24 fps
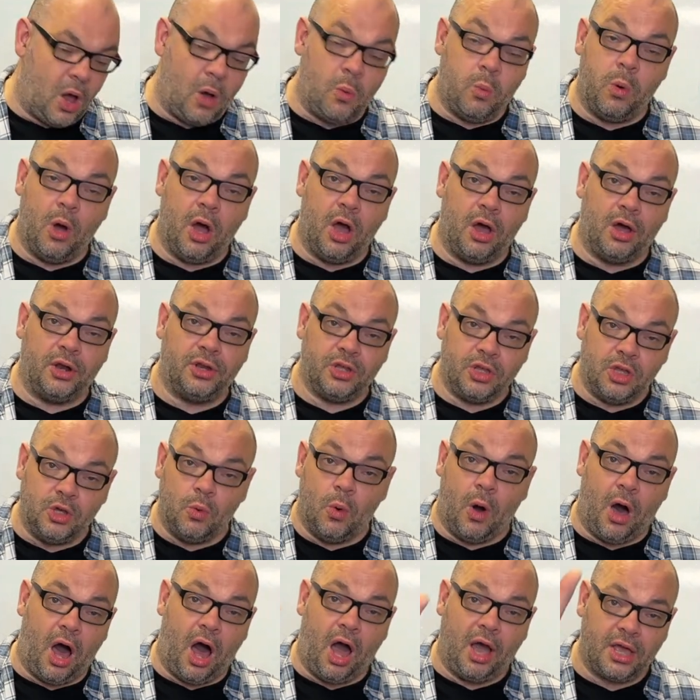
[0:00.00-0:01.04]
a, word.
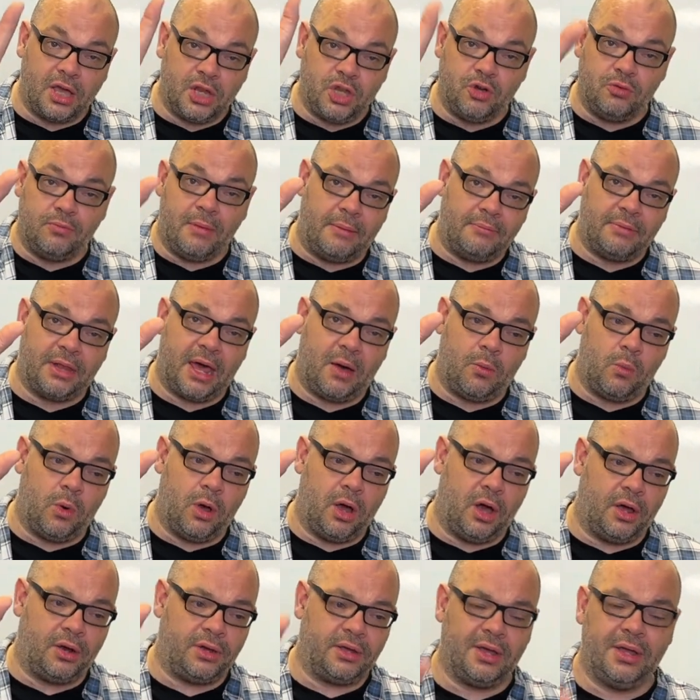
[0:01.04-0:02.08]
You are. Can you remember that
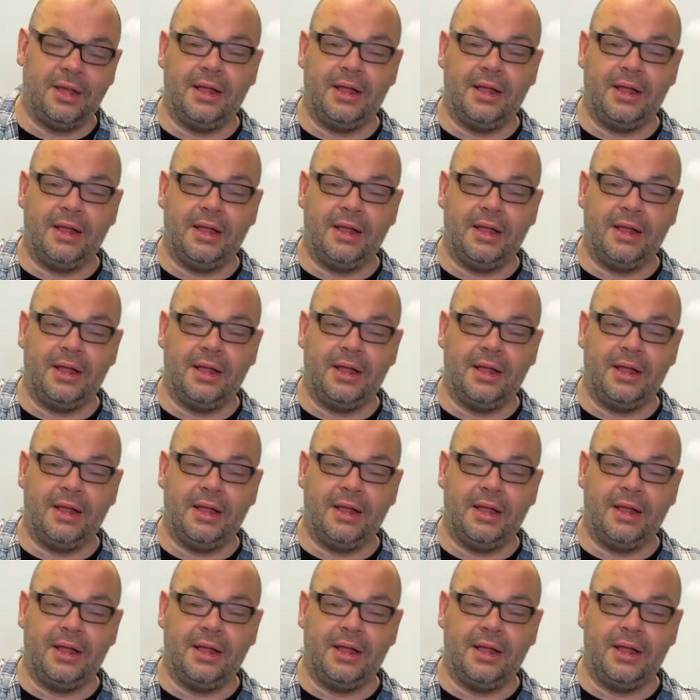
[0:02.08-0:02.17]
word?